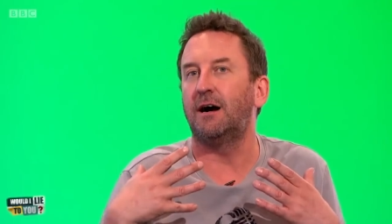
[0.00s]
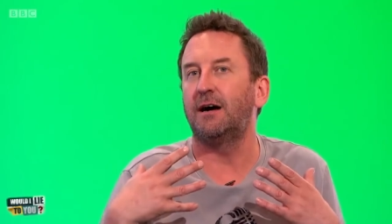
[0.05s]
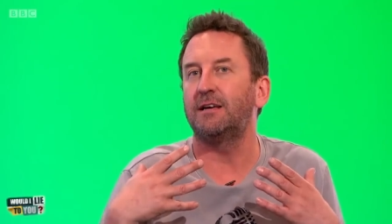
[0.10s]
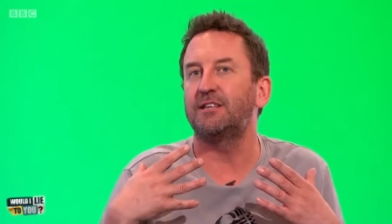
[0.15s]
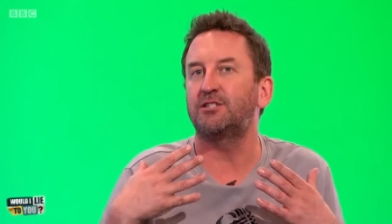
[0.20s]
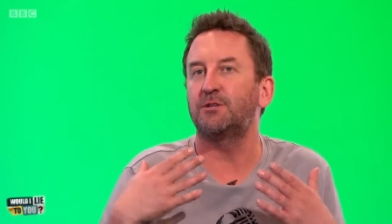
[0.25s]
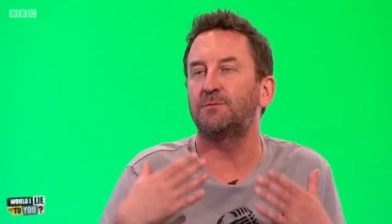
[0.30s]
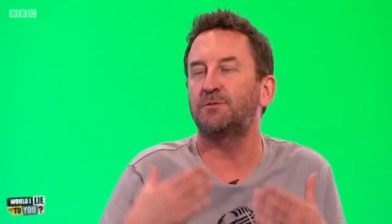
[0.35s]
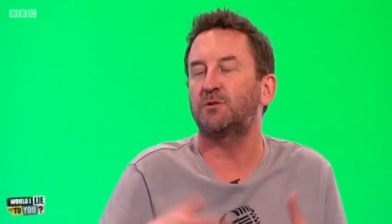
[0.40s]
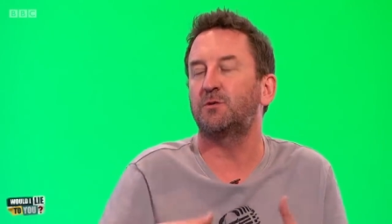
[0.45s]

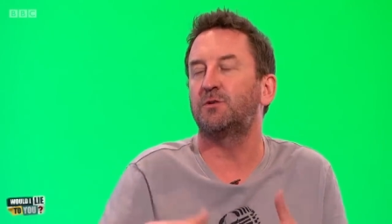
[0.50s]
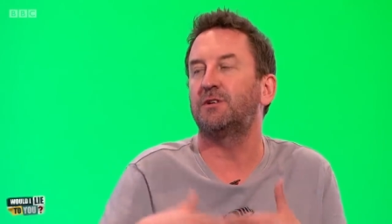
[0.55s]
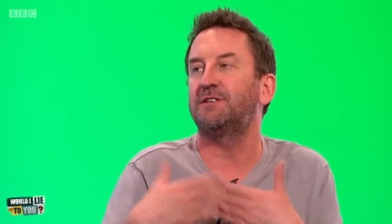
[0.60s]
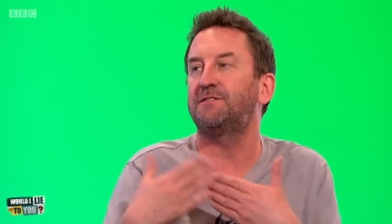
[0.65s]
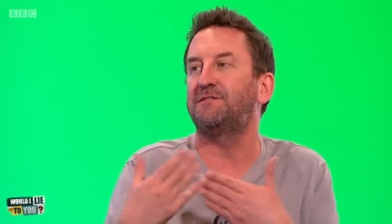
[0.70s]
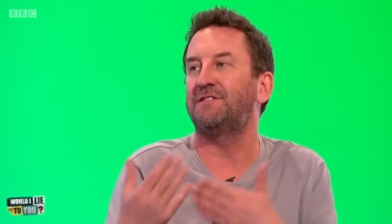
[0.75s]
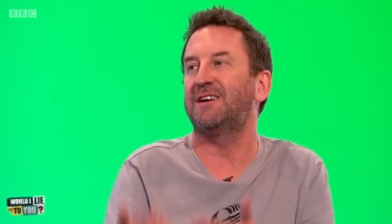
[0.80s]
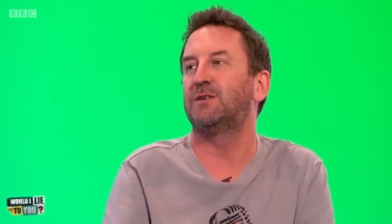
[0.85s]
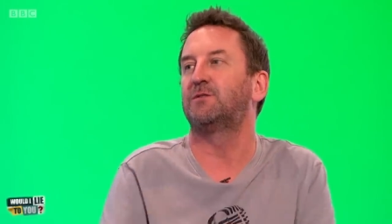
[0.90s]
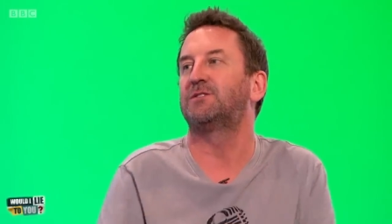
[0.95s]
subsequently
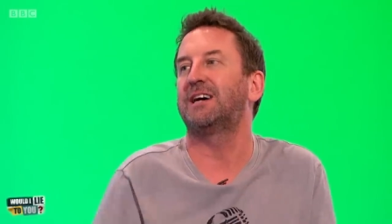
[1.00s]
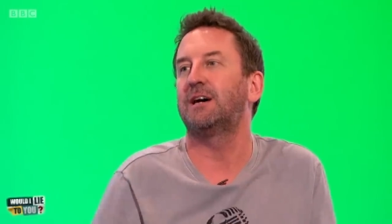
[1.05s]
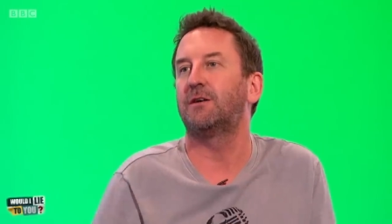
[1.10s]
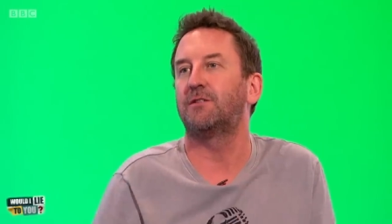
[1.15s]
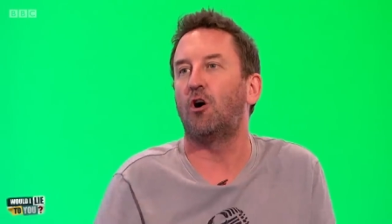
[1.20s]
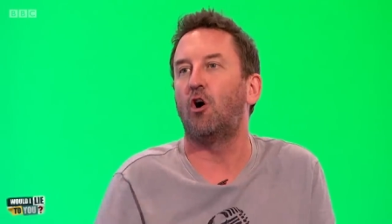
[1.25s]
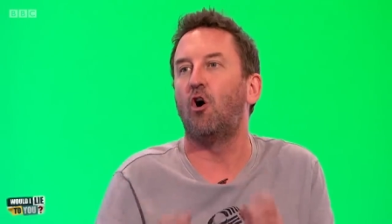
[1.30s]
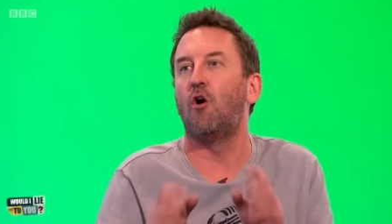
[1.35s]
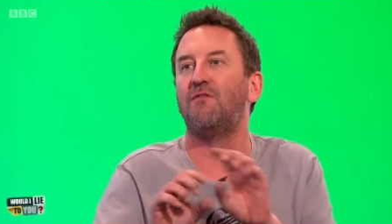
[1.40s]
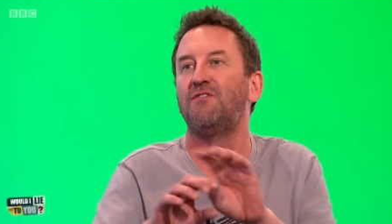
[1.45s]
found out
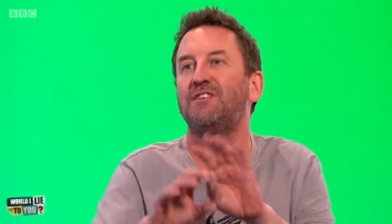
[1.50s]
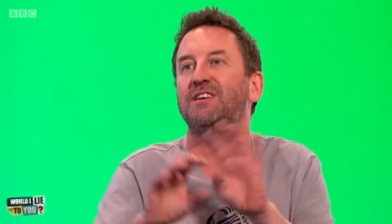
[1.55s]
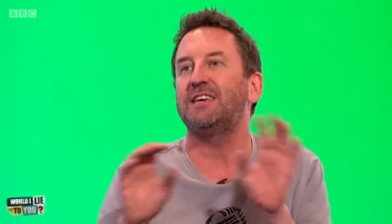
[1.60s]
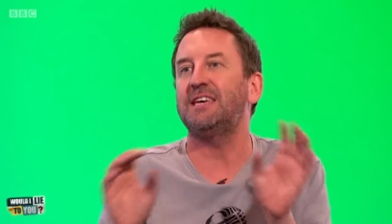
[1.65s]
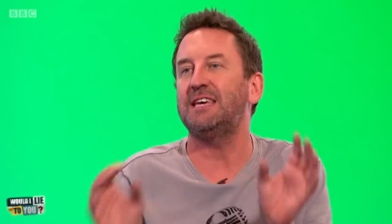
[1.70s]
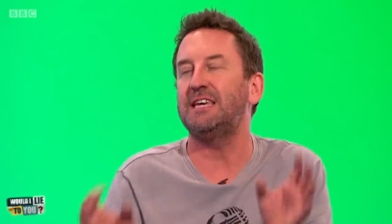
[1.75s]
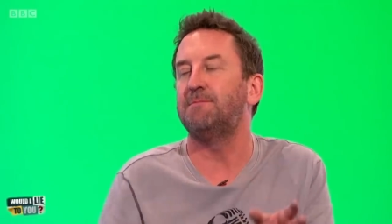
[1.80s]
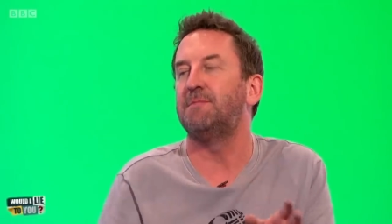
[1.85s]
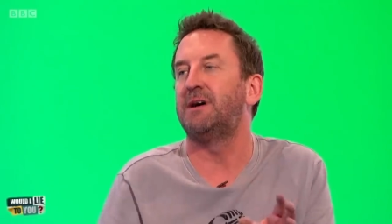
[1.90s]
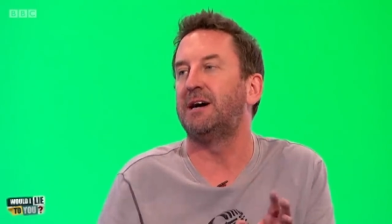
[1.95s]
that on the
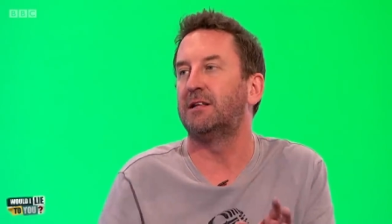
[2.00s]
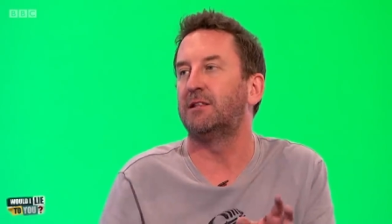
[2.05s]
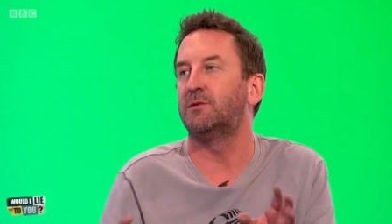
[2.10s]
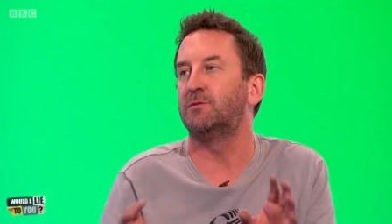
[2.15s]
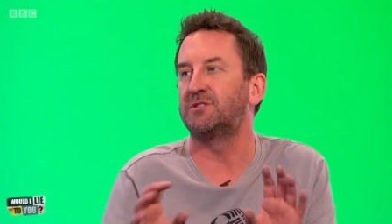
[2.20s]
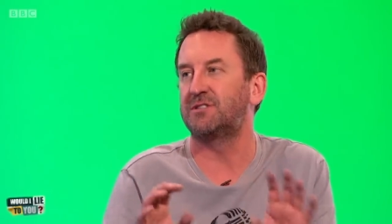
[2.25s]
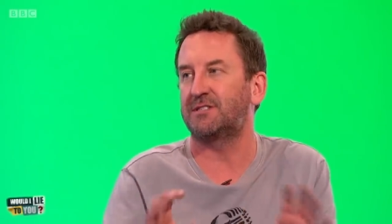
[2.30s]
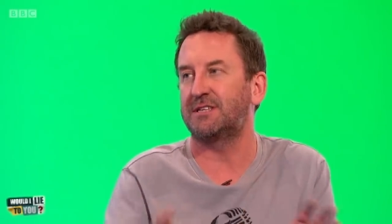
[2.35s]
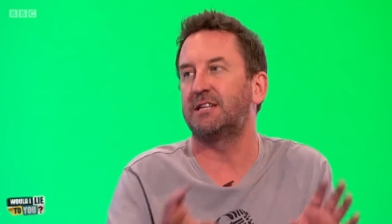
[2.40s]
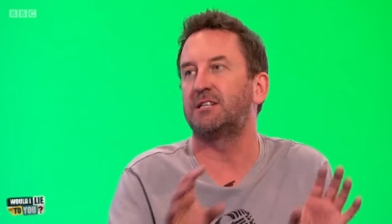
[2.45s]
email that
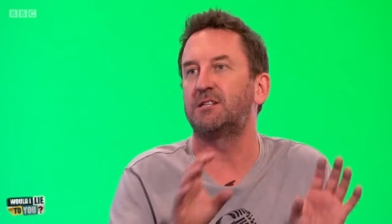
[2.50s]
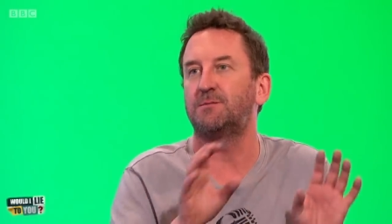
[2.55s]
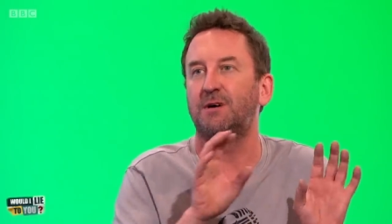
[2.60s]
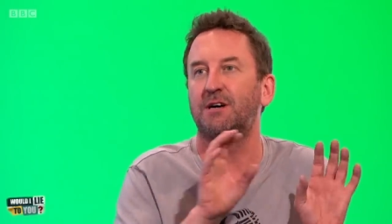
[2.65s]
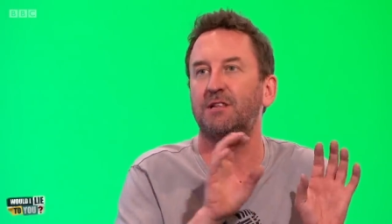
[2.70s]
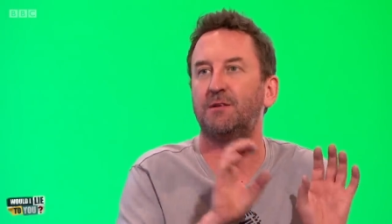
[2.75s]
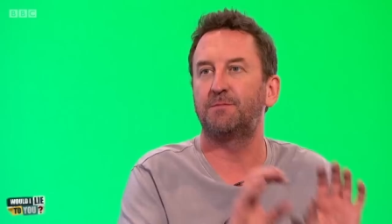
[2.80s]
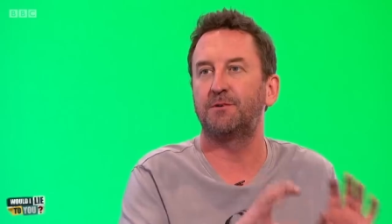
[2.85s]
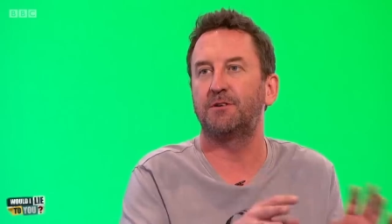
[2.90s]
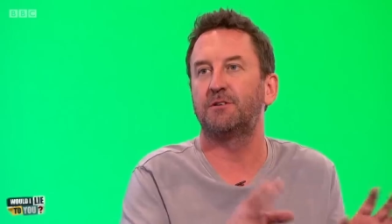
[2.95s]
was sent
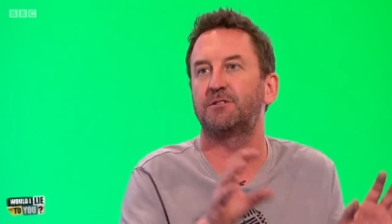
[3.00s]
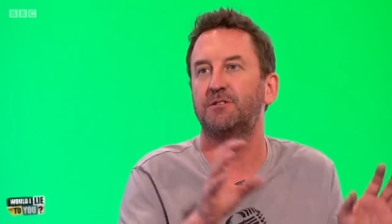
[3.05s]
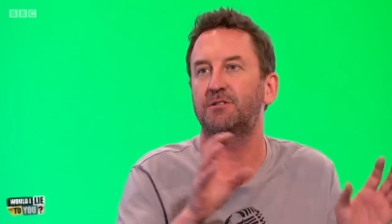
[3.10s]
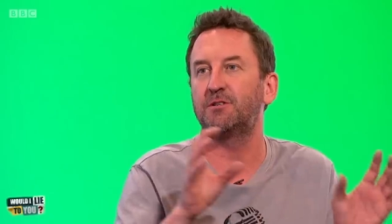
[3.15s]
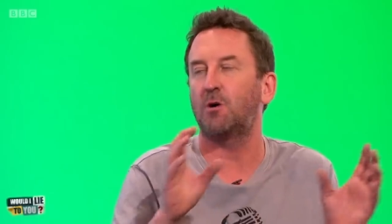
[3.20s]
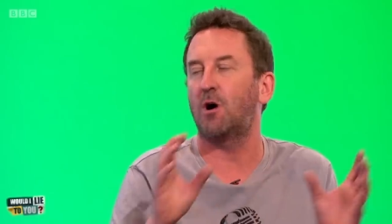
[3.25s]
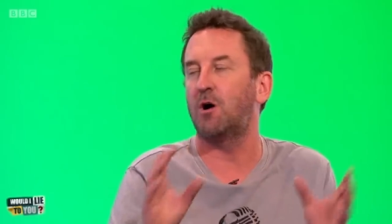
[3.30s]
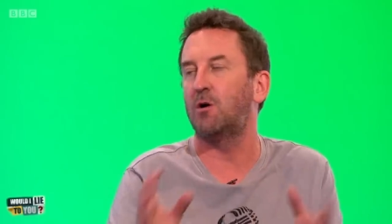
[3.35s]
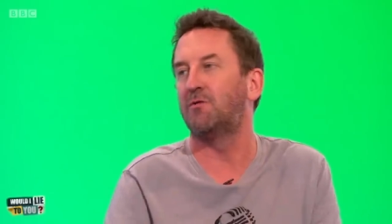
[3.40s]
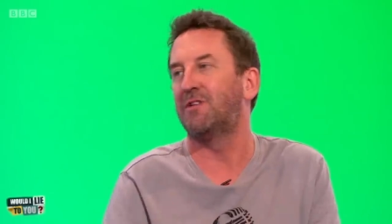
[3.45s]
by the person
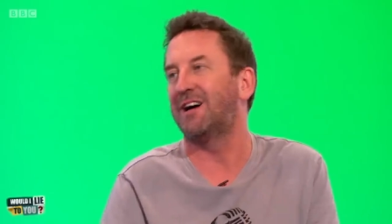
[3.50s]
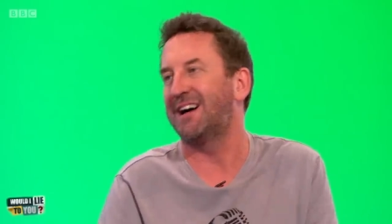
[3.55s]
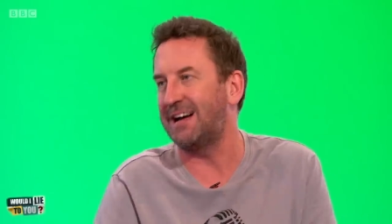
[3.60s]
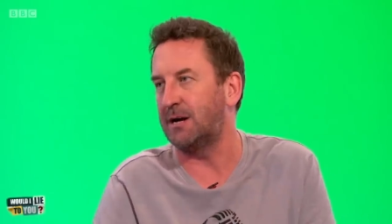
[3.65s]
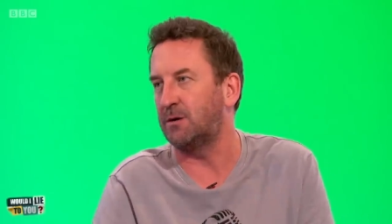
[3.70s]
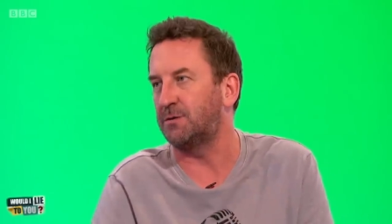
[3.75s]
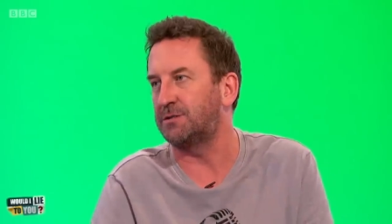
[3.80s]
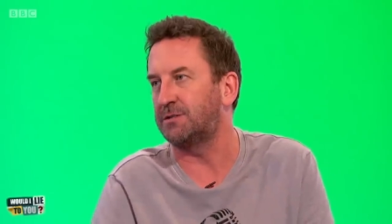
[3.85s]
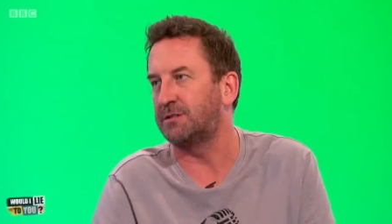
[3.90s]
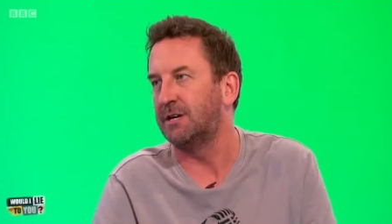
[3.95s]
who owned the
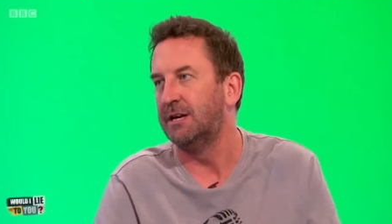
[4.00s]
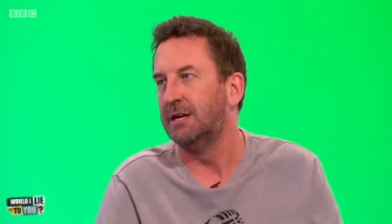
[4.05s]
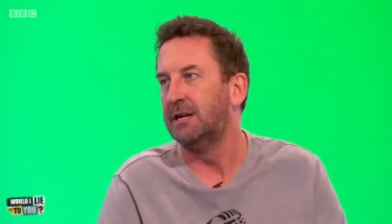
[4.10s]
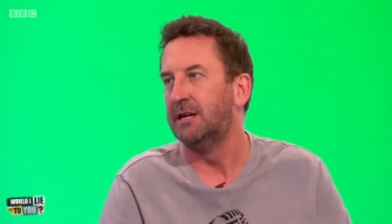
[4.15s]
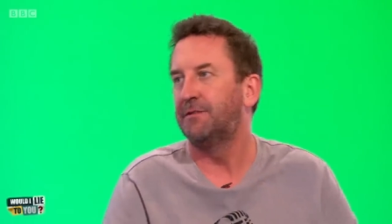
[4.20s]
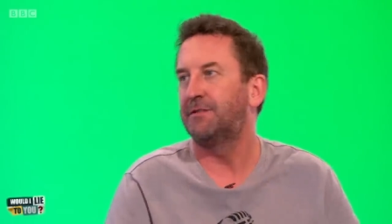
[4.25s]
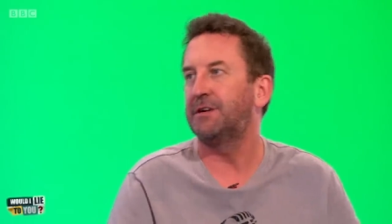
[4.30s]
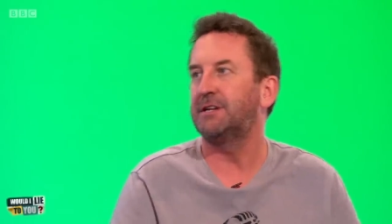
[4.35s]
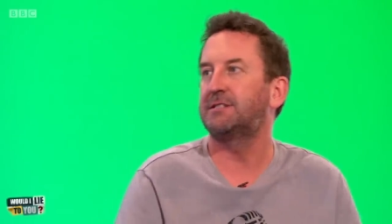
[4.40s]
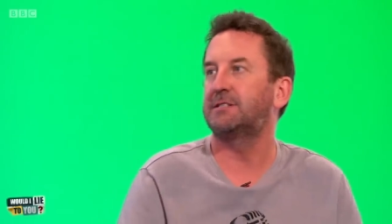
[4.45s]

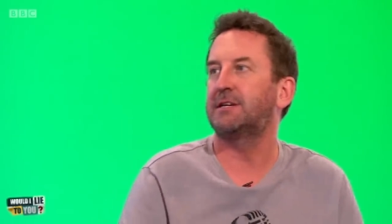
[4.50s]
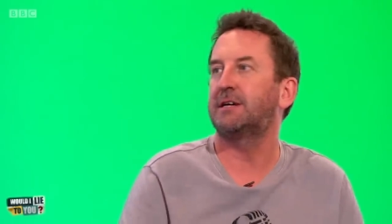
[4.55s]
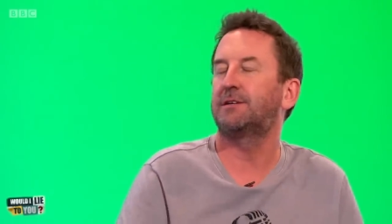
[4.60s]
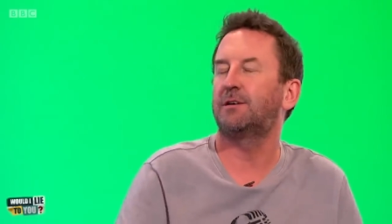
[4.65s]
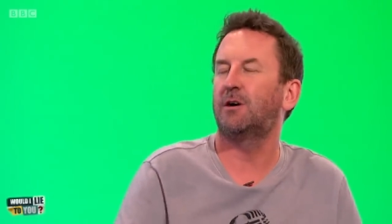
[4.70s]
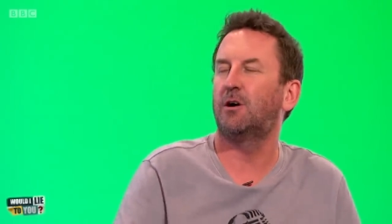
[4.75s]
house, they said,